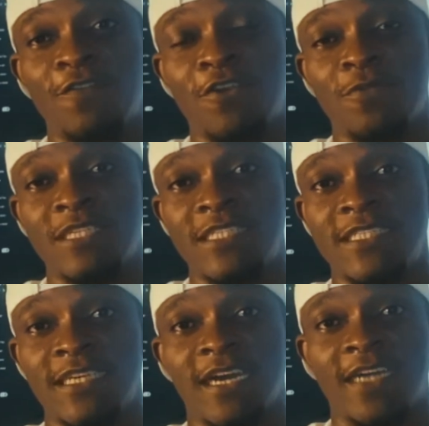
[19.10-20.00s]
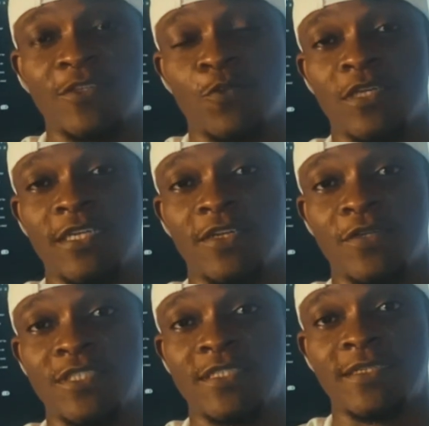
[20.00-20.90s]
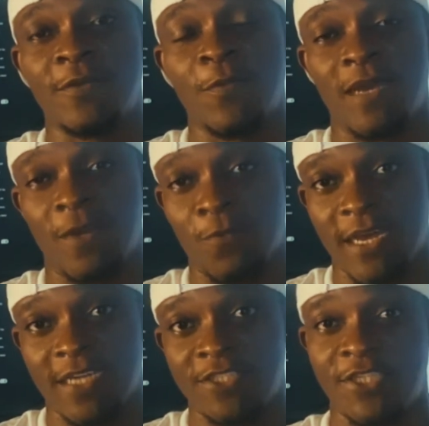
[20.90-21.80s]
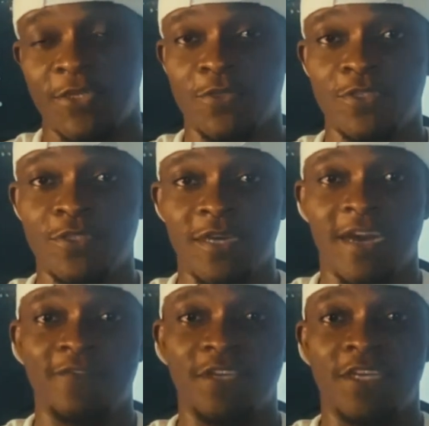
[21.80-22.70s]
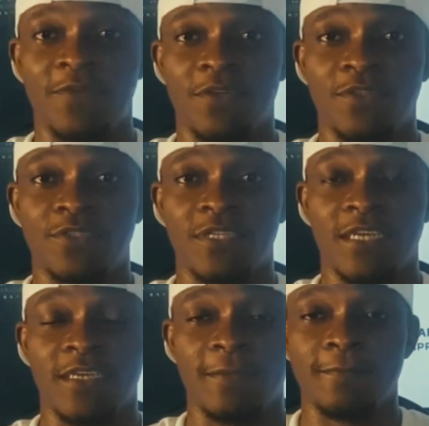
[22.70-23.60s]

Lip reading: of community at OnlyDust, and we are thrilled to have you here with us today.